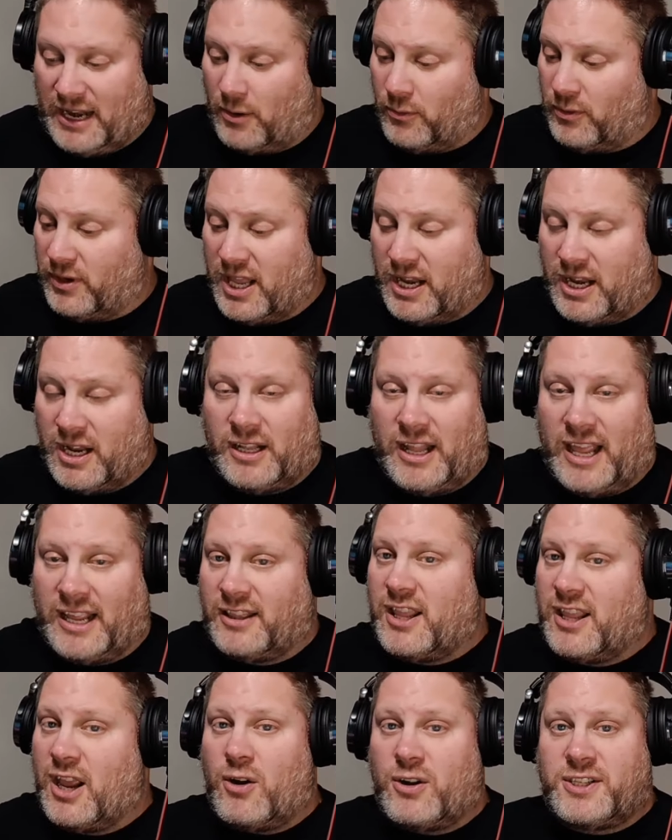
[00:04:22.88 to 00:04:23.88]
don't get it.
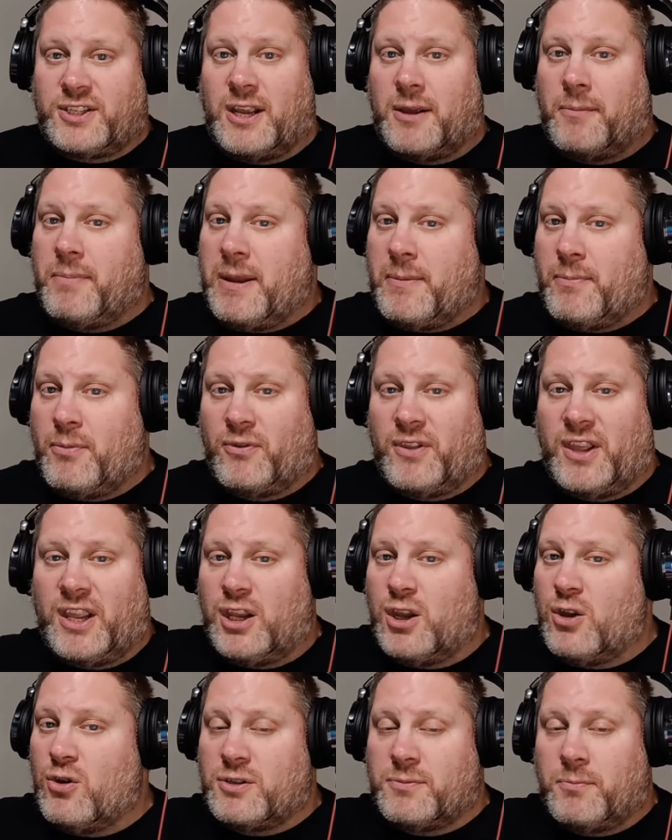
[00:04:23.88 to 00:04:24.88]
Like, there are some people that
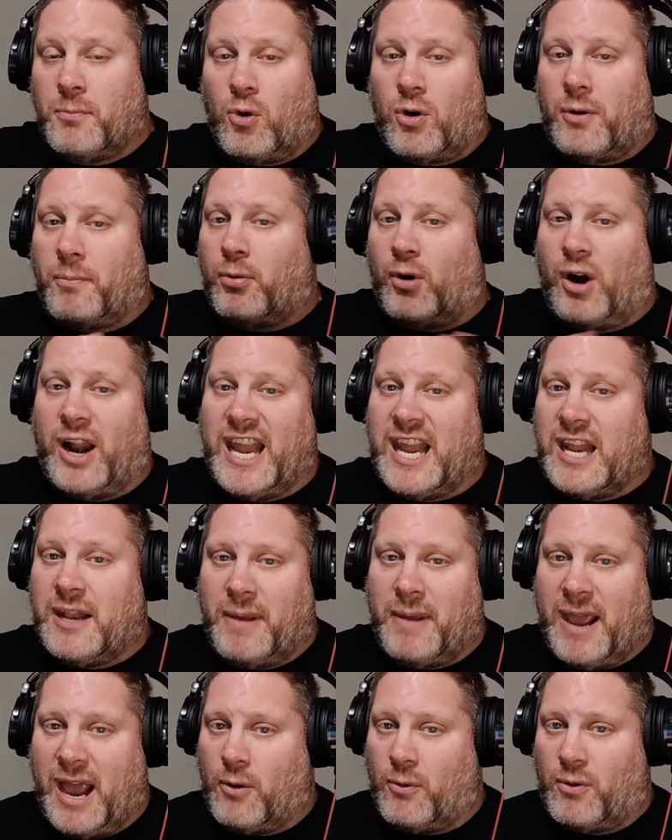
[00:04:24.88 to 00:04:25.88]
use more
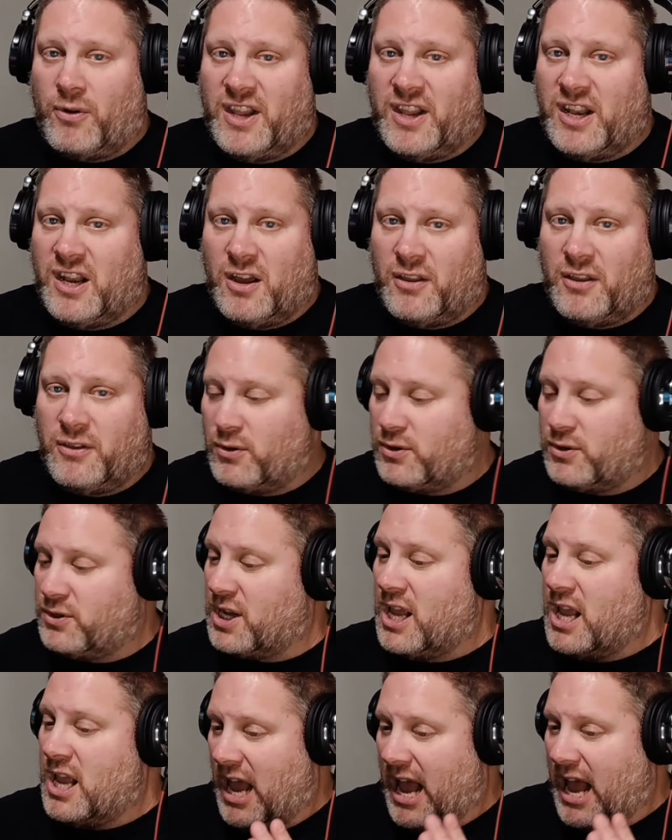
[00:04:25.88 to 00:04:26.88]
brain power than
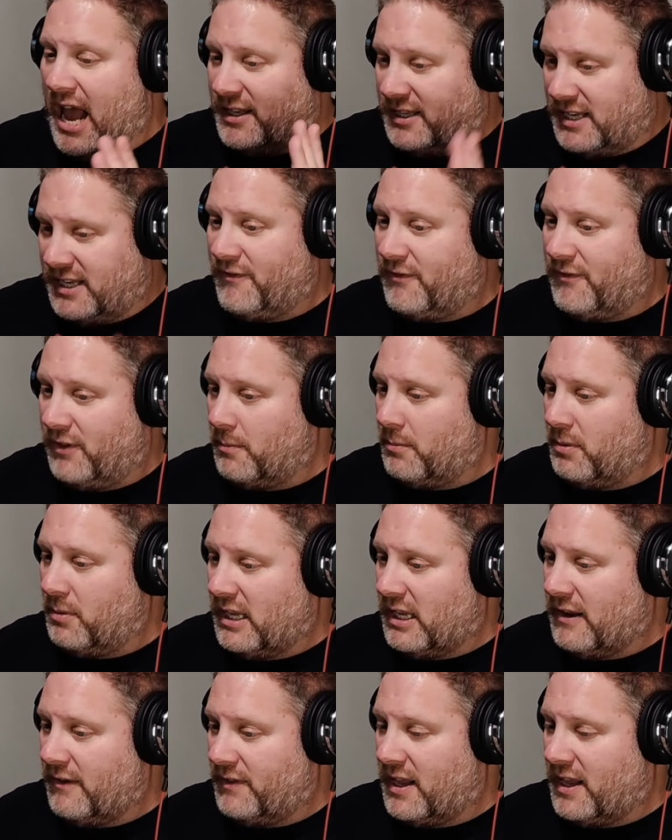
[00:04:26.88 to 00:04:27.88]
others. I definitely
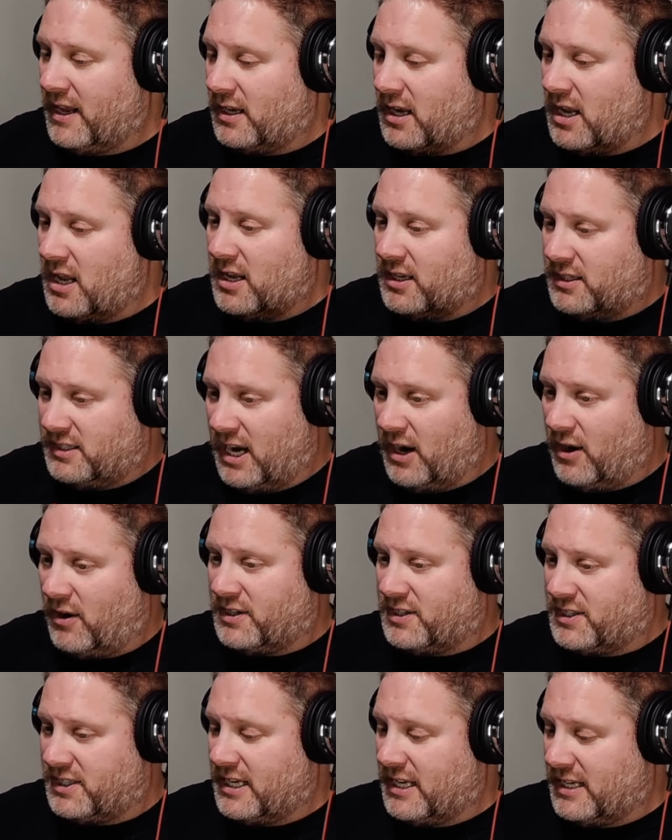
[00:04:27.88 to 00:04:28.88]
believe that
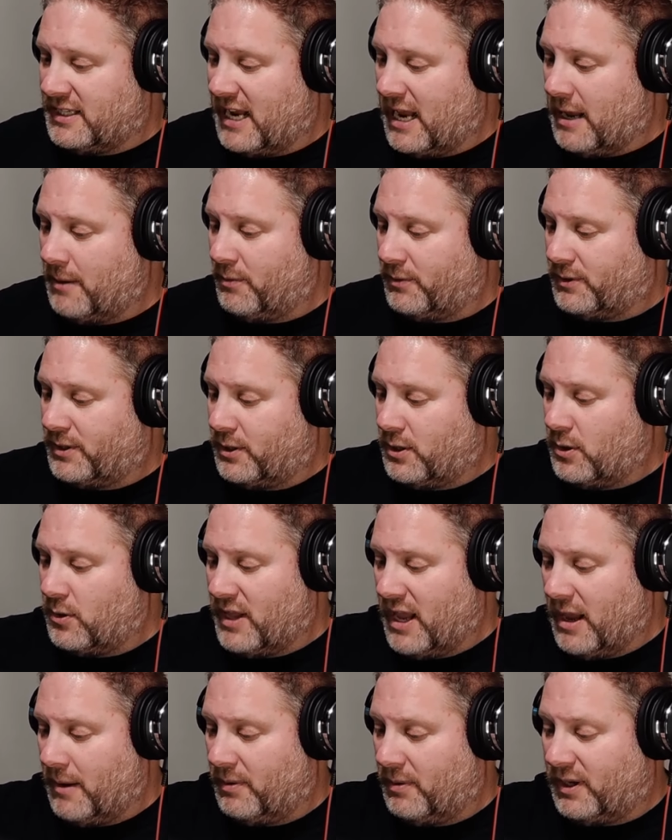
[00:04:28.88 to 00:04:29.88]
Taras is able to
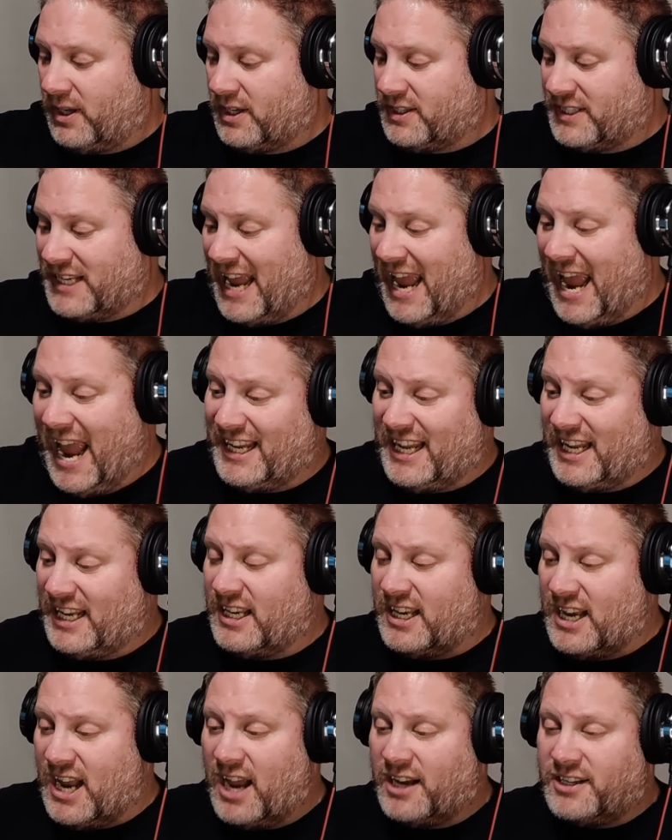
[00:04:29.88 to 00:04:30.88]
do that because I
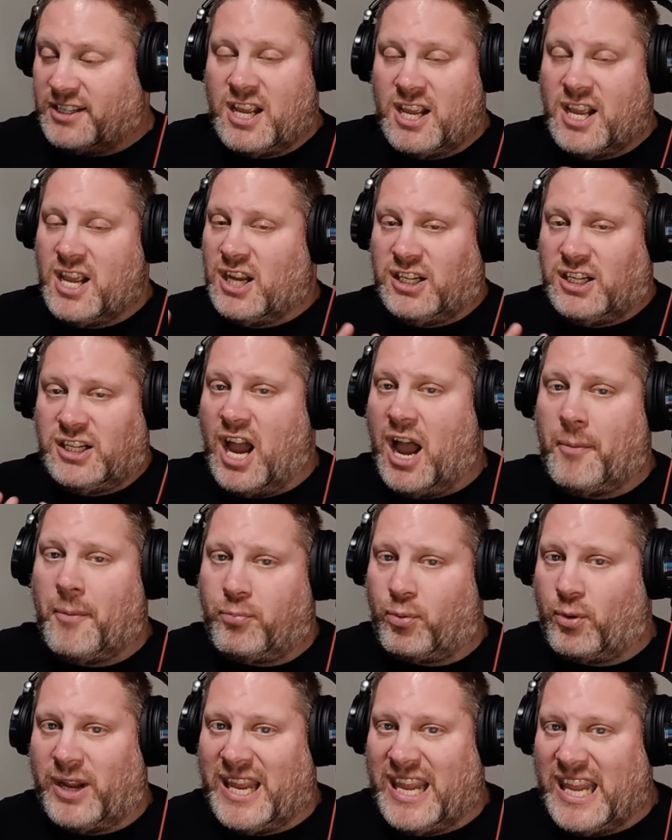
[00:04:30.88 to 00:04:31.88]
cannot
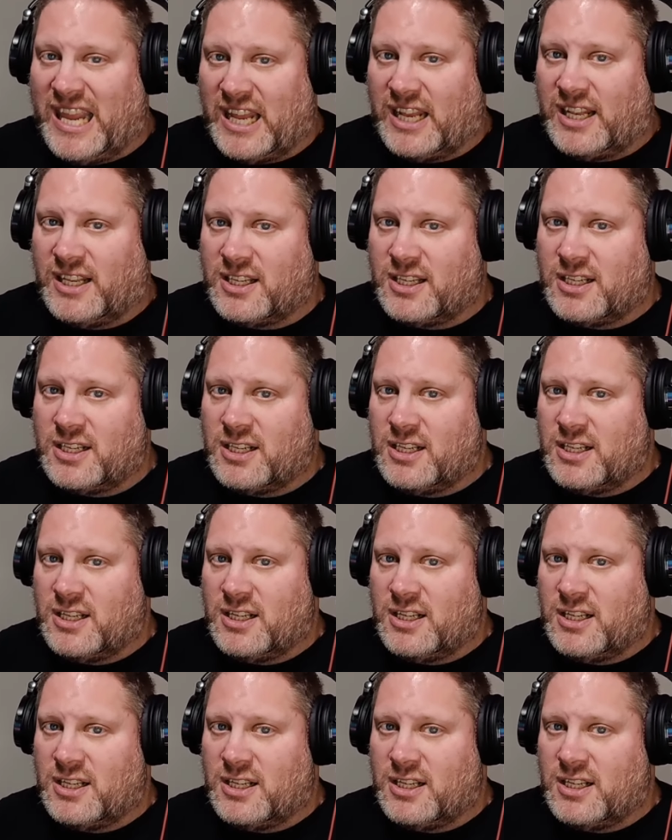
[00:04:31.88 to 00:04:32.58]
comprehend,